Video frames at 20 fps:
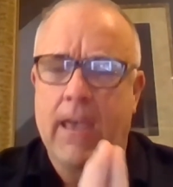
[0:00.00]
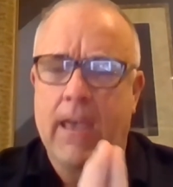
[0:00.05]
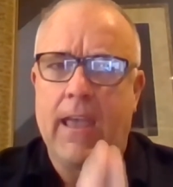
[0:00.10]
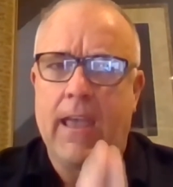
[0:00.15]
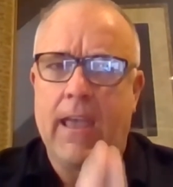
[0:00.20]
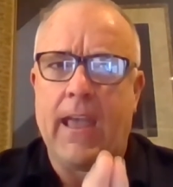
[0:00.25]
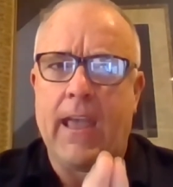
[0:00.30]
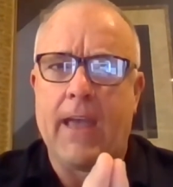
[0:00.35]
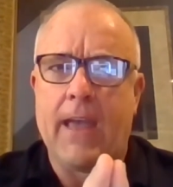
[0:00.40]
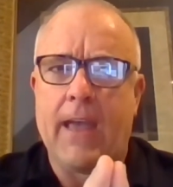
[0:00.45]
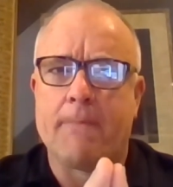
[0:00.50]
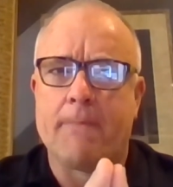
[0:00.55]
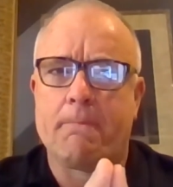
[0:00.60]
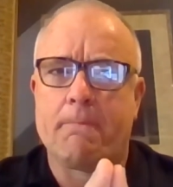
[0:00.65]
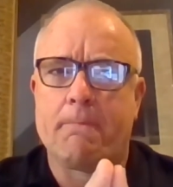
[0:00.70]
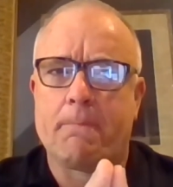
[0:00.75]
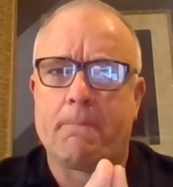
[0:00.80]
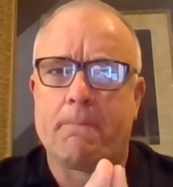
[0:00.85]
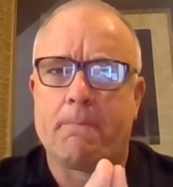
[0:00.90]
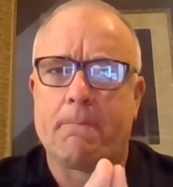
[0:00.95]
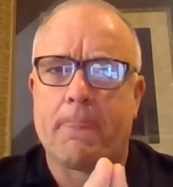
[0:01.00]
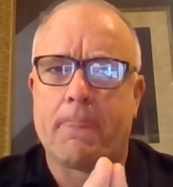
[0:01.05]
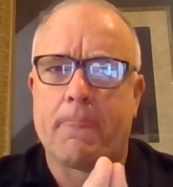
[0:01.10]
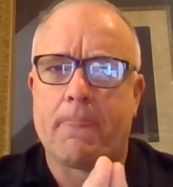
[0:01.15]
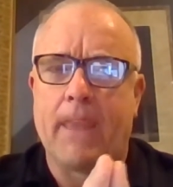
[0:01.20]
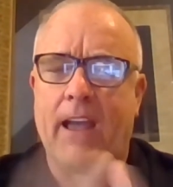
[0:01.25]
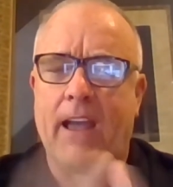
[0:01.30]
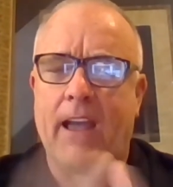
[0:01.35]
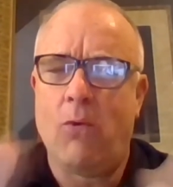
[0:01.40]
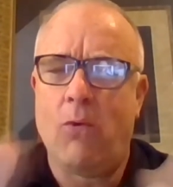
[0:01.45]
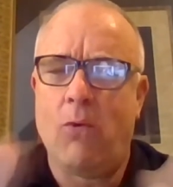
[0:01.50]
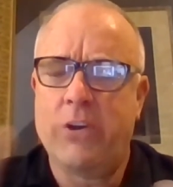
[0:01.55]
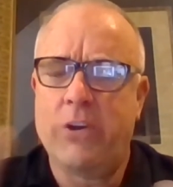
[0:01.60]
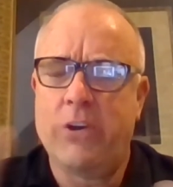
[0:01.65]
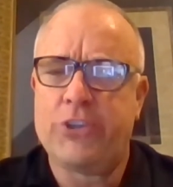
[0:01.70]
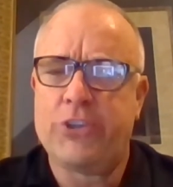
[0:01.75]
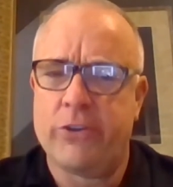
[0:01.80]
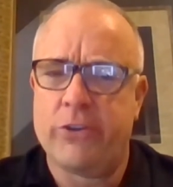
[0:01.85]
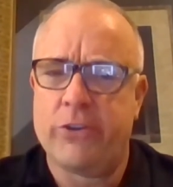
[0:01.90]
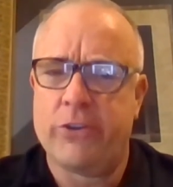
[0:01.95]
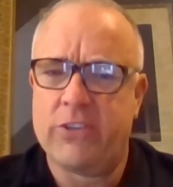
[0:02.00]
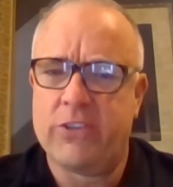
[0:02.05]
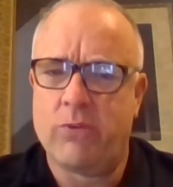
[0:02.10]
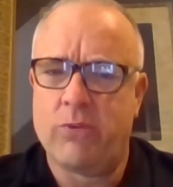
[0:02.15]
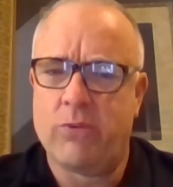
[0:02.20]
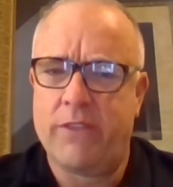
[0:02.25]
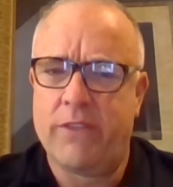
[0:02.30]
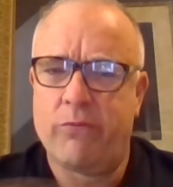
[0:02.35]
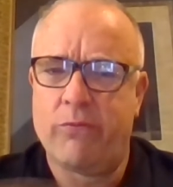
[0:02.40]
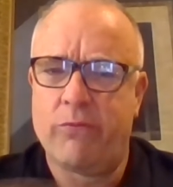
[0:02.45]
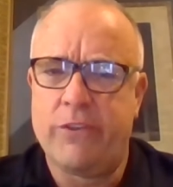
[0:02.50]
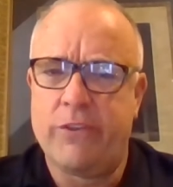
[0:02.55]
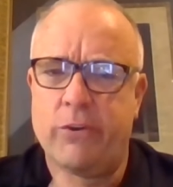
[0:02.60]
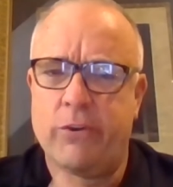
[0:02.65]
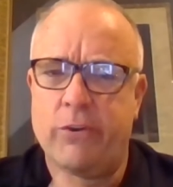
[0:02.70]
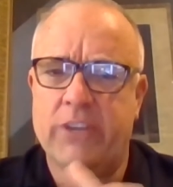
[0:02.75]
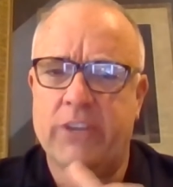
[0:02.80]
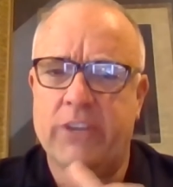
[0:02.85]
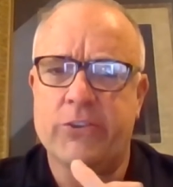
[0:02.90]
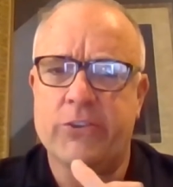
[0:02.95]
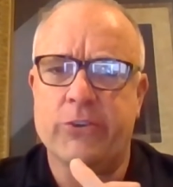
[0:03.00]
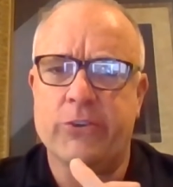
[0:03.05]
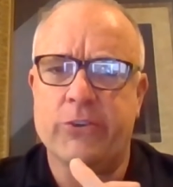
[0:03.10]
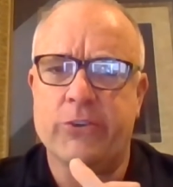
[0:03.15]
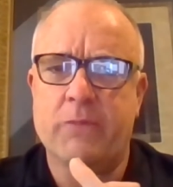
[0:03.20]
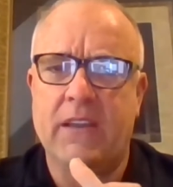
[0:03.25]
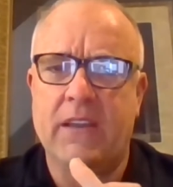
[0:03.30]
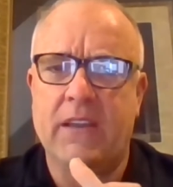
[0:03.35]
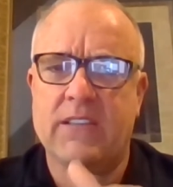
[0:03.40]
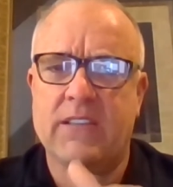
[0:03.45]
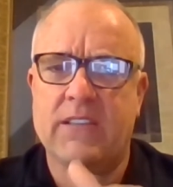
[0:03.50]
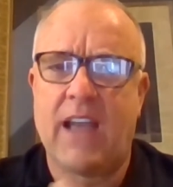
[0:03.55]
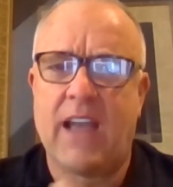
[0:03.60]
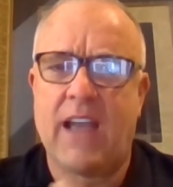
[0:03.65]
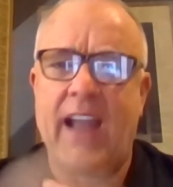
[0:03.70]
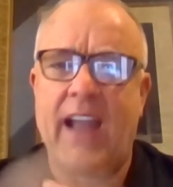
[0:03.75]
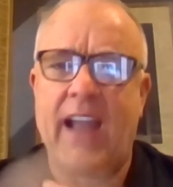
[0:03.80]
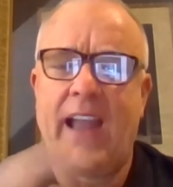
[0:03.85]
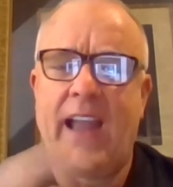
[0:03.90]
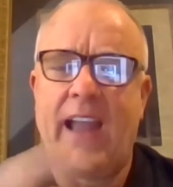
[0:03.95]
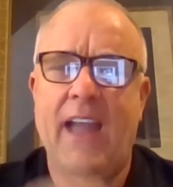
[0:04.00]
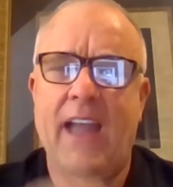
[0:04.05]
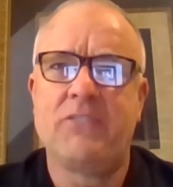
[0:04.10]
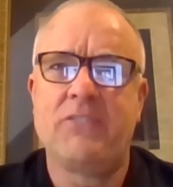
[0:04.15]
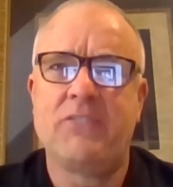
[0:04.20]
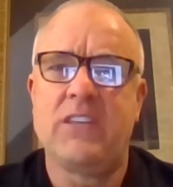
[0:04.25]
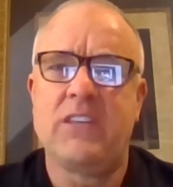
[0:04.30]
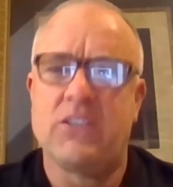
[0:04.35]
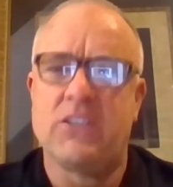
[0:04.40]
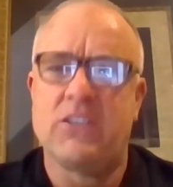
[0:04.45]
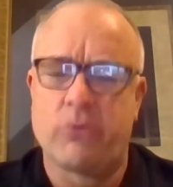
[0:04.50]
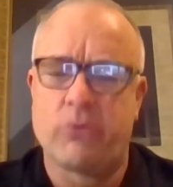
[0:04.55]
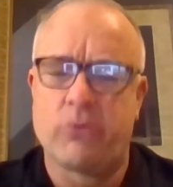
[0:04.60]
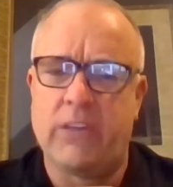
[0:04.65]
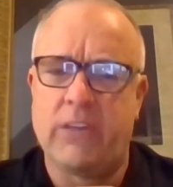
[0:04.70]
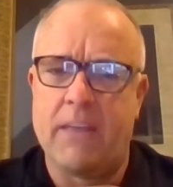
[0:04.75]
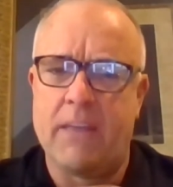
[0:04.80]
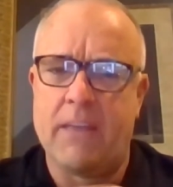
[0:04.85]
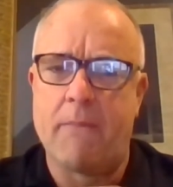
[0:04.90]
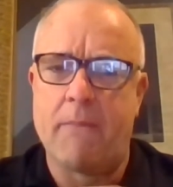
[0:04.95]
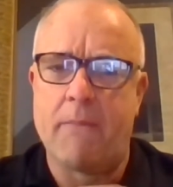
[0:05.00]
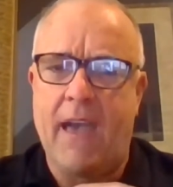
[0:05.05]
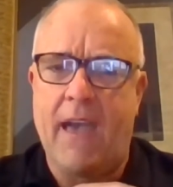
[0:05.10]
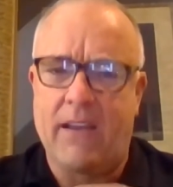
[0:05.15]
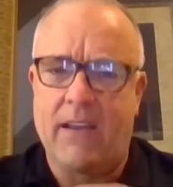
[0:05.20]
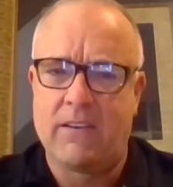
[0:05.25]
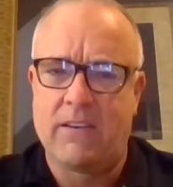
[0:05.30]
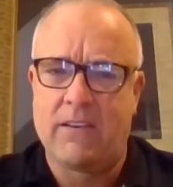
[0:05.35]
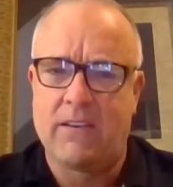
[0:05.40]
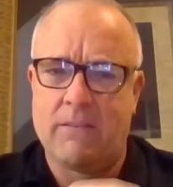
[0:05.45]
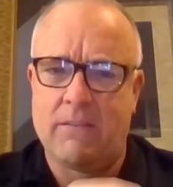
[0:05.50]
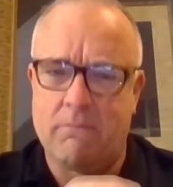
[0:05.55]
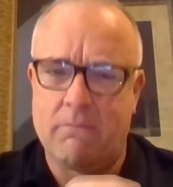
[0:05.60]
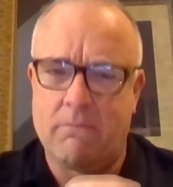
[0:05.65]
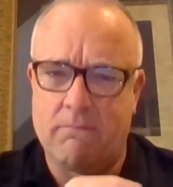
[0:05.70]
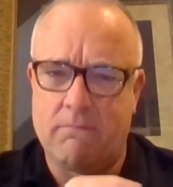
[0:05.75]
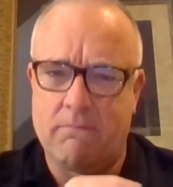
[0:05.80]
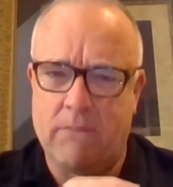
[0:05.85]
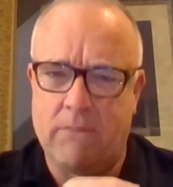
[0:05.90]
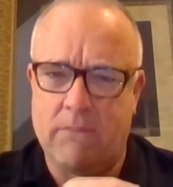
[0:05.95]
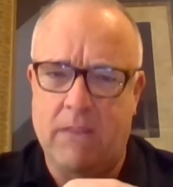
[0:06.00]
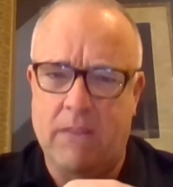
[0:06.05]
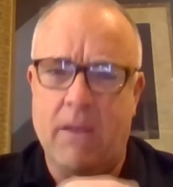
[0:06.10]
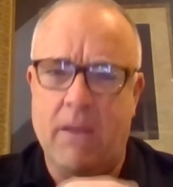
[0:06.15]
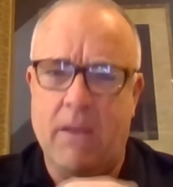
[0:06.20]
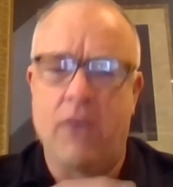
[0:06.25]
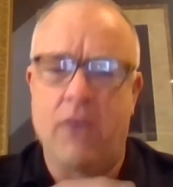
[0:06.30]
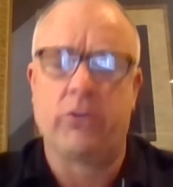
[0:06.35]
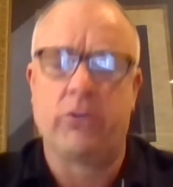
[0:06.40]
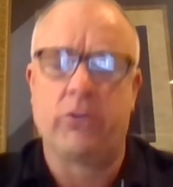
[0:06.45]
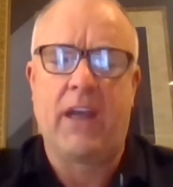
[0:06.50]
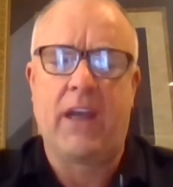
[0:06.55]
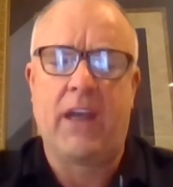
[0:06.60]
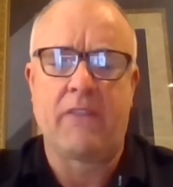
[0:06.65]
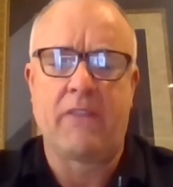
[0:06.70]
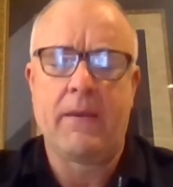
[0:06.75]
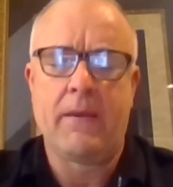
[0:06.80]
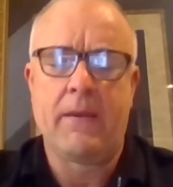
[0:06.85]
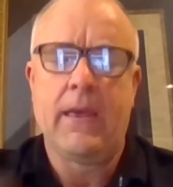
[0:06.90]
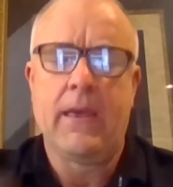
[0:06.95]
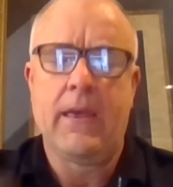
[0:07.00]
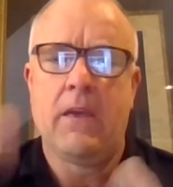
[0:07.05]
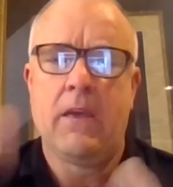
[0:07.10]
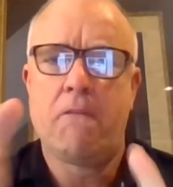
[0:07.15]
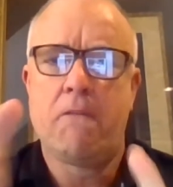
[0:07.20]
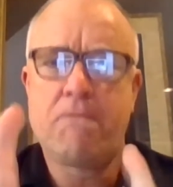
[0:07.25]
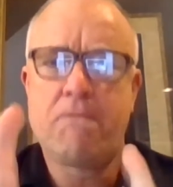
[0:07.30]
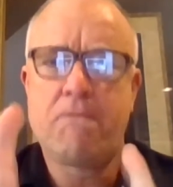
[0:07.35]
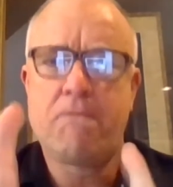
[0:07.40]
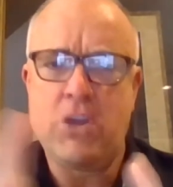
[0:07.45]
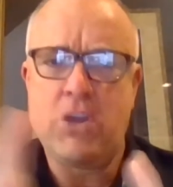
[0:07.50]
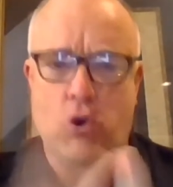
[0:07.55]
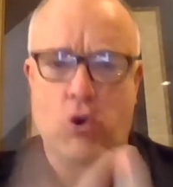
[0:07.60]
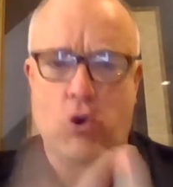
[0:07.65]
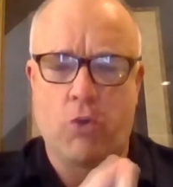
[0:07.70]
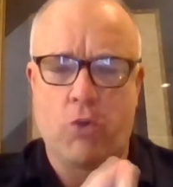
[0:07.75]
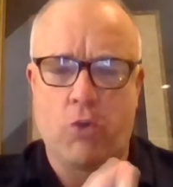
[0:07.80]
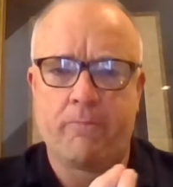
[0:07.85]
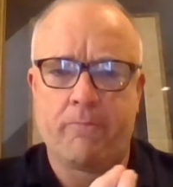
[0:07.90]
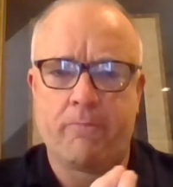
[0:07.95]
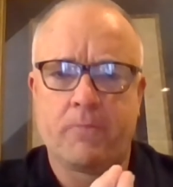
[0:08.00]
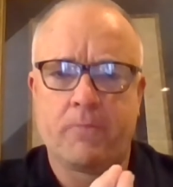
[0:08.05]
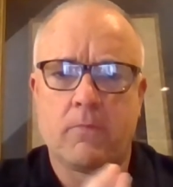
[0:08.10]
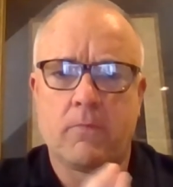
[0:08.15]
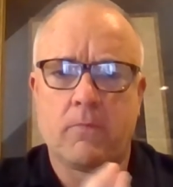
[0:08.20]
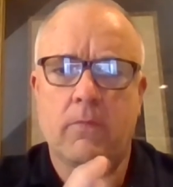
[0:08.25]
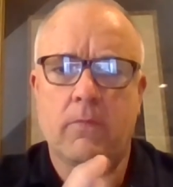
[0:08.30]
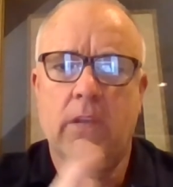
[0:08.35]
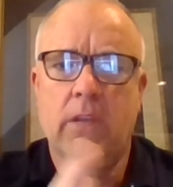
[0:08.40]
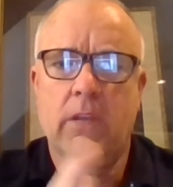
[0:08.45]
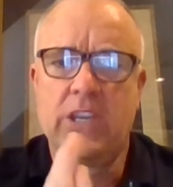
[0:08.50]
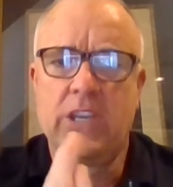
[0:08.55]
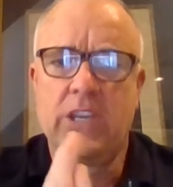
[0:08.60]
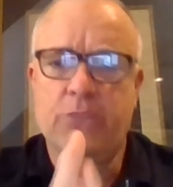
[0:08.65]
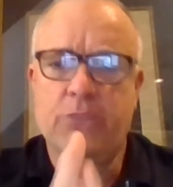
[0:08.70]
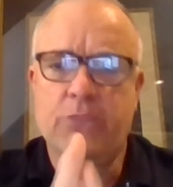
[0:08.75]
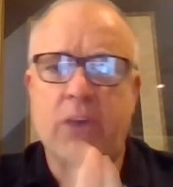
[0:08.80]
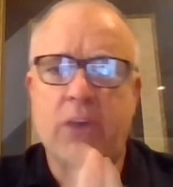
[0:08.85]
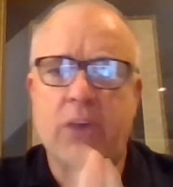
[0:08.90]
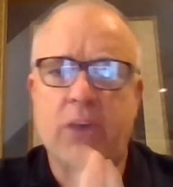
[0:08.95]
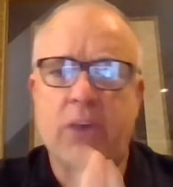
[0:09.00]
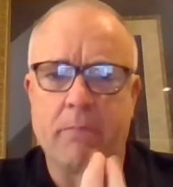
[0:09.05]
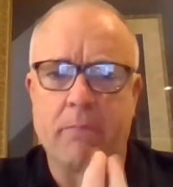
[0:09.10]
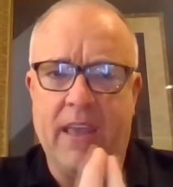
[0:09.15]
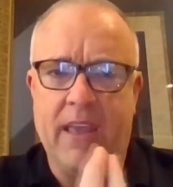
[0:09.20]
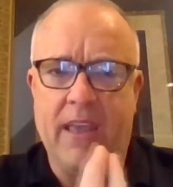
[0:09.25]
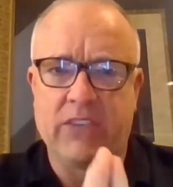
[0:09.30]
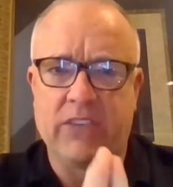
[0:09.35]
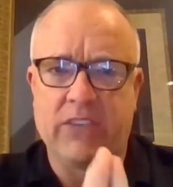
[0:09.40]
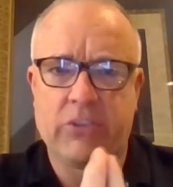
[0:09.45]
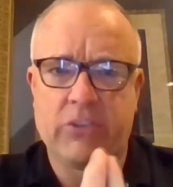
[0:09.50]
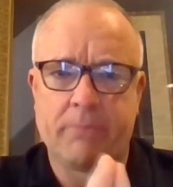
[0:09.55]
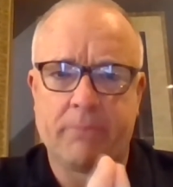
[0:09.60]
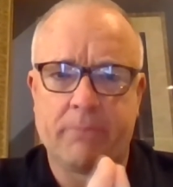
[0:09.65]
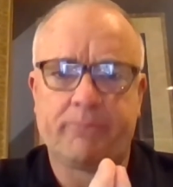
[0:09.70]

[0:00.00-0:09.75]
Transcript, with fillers: And I want to share this with your listeners, because I've seen this really impact me in my own life. Fear is present-based.